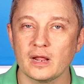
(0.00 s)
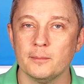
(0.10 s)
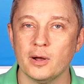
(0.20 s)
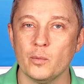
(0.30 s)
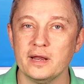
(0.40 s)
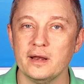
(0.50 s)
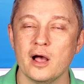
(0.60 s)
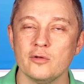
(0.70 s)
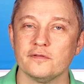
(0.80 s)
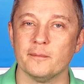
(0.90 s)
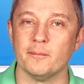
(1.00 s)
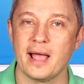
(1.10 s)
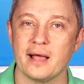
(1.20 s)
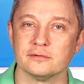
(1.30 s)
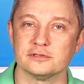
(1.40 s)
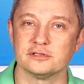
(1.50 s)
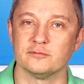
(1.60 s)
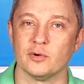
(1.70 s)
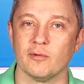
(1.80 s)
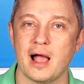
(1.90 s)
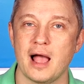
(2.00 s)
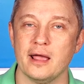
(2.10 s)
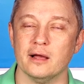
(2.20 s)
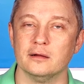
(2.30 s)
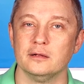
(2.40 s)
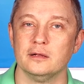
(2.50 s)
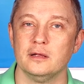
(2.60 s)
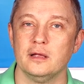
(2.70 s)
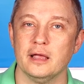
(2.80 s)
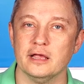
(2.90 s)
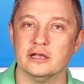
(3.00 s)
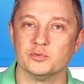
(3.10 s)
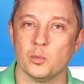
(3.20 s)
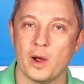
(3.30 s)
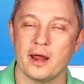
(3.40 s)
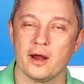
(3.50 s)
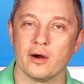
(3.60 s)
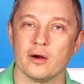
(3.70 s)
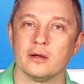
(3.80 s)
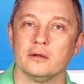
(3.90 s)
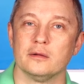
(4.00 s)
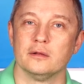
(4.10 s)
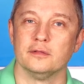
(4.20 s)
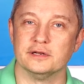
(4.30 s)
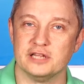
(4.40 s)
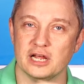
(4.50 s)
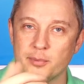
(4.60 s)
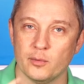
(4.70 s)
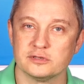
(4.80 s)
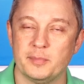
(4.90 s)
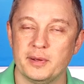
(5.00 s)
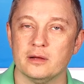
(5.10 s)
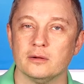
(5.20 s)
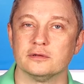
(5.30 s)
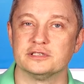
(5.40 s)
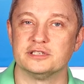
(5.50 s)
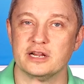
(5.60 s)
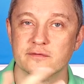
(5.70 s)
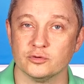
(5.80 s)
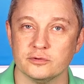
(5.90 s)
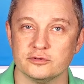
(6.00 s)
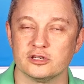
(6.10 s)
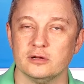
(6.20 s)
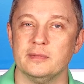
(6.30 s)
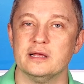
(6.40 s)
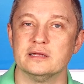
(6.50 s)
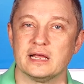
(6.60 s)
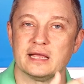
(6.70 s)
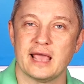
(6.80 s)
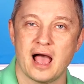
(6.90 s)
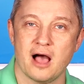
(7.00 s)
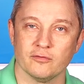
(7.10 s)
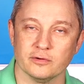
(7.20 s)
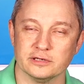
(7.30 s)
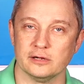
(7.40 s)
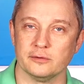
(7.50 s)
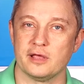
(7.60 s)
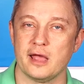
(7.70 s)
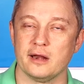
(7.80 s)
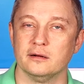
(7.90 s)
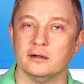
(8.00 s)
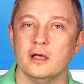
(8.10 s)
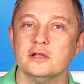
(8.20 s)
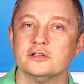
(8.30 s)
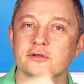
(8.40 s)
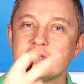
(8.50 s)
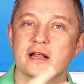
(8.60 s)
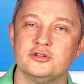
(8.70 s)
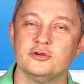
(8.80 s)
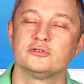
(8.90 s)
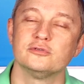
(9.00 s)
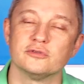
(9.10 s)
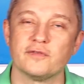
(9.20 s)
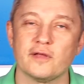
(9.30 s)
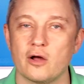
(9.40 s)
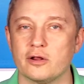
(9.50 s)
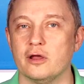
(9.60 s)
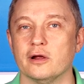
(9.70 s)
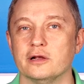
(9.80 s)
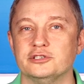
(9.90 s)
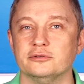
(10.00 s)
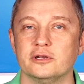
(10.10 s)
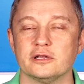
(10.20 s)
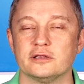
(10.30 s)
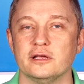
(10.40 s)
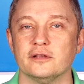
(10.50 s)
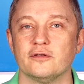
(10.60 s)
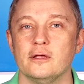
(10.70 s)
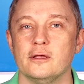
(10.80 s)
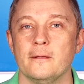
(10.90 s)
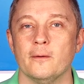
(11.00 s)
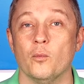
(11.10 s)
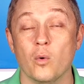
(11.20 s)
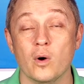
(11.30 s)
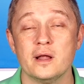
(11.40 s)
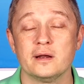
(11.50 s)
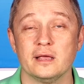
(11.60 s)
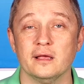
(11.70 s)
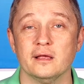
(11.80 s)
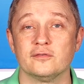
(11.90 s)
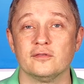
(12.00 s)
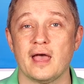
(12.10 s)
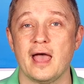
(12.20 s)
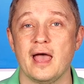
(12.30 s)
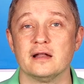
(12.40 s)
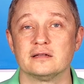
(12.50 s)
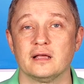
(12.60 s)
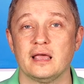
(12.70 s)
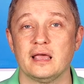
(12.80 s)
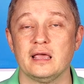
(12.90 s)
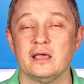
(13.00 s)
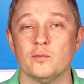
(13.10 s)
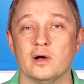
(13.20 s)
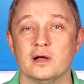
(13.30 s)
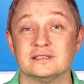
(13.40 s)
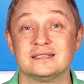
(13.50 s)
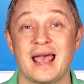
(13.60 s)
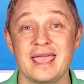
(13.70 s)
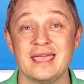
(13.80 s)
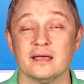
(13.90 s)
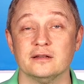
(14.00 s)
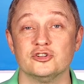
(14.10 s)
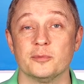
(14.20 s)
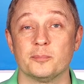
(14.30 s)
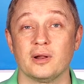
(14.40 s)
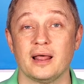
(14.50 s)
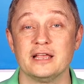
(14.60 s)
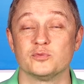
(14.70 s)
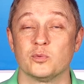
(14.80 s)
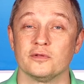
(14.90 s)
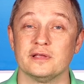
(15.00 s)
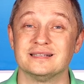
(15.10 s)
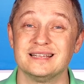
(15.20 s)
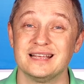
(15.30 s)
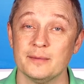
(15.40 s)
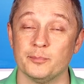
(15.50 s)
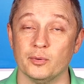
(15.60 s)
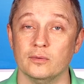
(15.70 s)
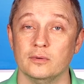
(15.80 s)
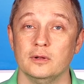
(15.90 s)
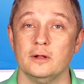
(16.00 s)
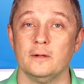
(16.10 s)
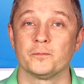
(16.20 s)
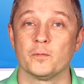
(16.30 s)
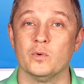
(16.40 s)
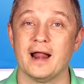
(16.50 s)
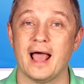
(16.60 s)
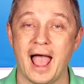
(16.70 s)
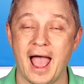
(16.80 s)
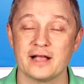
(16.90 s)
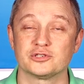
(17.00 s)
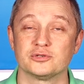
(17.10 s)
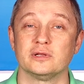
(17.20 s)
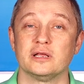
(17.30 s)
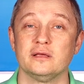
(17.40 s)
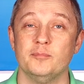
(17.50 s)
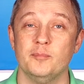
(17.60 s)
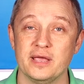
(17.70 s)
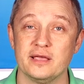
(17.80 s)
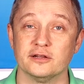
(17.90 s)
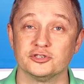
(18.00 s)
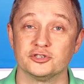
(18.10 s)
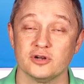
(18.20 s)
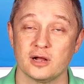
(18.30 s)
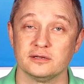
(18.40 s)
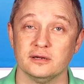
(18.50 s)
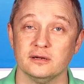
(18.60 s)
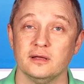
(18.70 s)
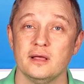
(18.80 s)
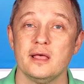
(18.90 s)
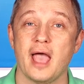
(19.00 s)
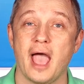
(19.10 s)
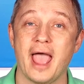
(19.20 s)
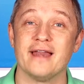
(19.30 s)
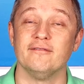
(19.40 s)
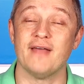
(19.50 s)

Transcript: But we know that the mountains of Moriah is where the temple was built, the city of Jerusalem is, and Calvary is located. So there's kind of two schools of thought here as you look at this. One is that he was taken to the place where the temple would actually be constructed. And